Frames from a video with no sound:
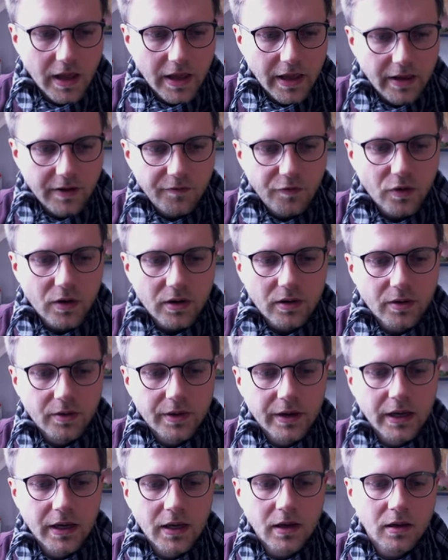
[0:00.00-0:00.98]
If we are
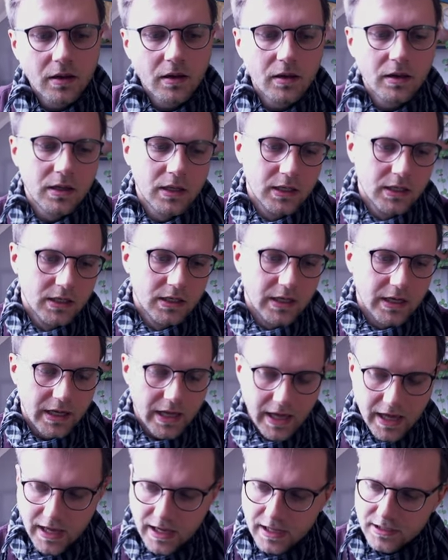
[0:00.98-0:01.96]
going
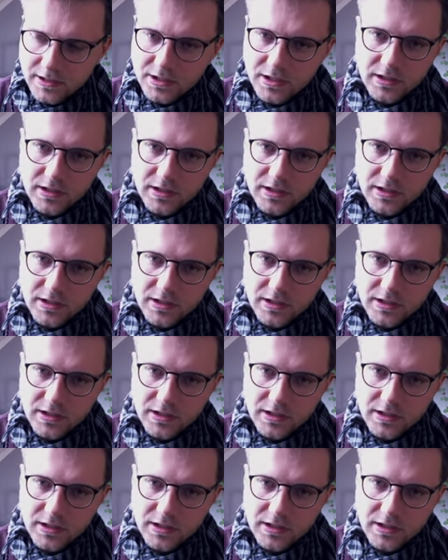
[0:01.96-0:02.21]
and